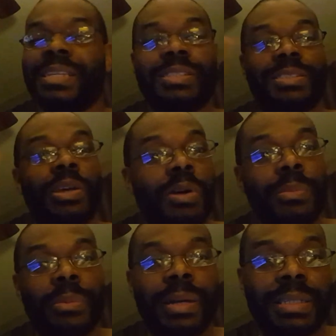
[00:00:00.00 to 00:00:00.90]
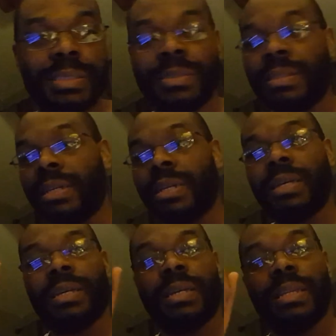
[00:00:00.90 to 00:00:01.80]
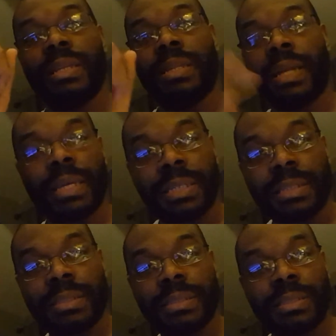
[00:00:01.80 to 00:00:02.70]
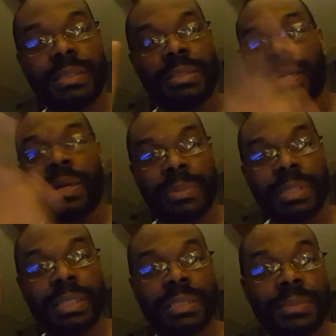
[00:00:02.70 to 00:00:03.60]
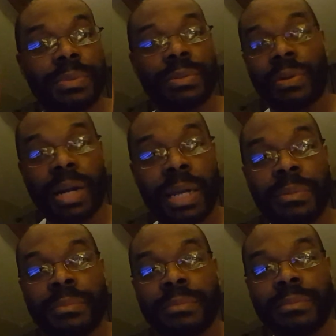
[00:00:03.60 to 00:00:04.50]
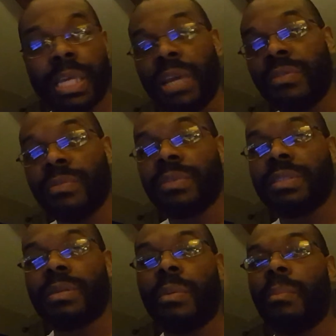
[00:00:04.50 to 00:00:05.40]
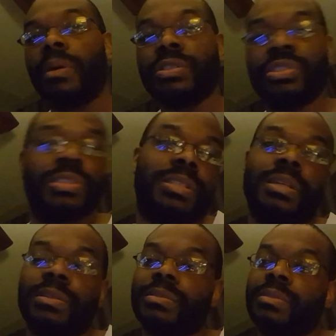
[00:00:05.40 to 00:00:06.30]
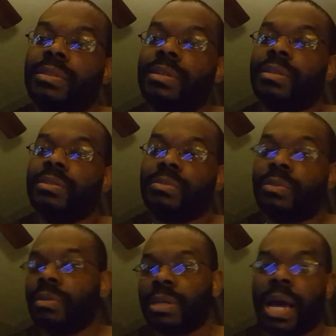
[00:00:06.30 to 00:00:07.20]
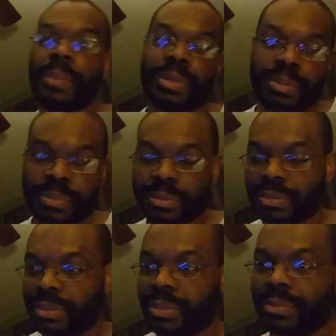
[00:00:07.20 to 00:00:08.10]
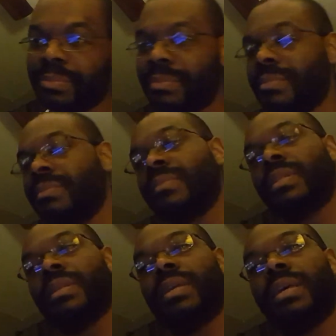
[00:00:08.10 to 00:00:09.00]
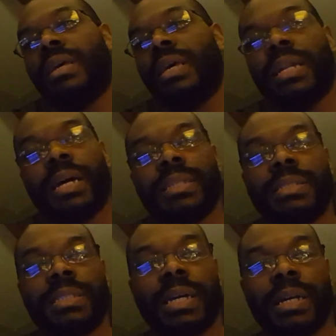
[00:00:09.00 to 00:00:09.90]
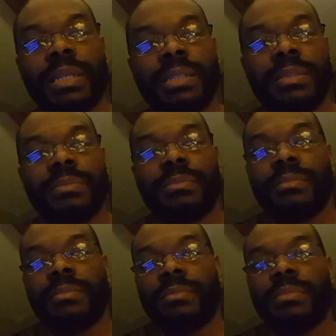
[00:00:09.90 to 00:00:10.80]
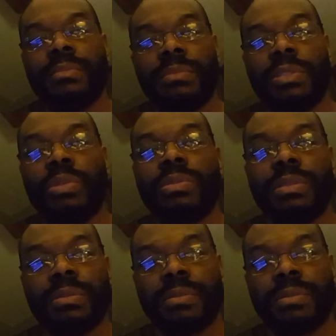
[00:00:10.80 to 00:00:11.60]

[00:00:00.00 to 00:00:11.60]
so I'm reminding you, like, comment, and subscribe even if it's amongst yourselves, go comment amongst yourselves. And I'll see y'all later. Deuces.